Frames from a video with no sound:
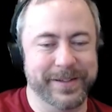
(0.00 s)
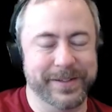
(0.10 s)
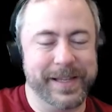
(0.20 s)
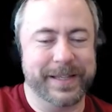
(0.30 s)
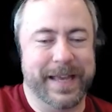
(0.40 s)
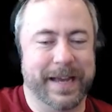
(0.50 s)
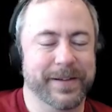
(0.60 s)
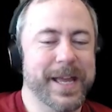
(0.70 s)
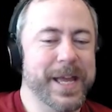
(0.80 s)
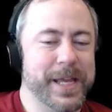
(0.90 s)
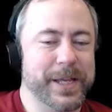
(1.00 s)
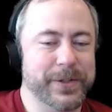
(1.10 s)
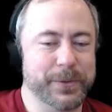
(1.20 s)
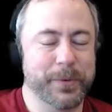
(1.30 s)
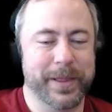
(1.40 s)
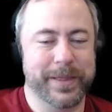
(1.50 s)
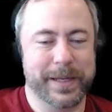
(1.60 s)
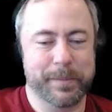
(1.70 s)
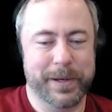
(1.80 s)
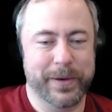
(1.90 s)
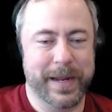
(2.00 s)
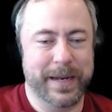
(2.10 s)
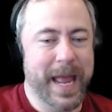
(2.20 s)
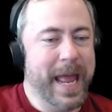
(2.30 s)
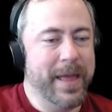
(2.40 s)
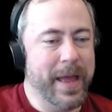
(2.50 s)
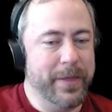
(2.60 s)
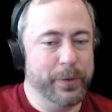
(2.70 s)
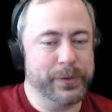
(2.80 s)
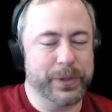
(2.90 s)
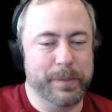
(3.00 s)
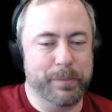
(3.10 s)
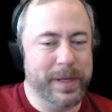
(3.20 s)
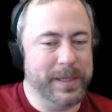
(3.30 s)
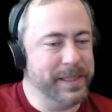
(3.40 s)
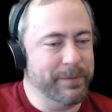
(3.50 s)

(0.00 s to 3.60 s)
And it's like, yeah, you do want to think about, and those are good points.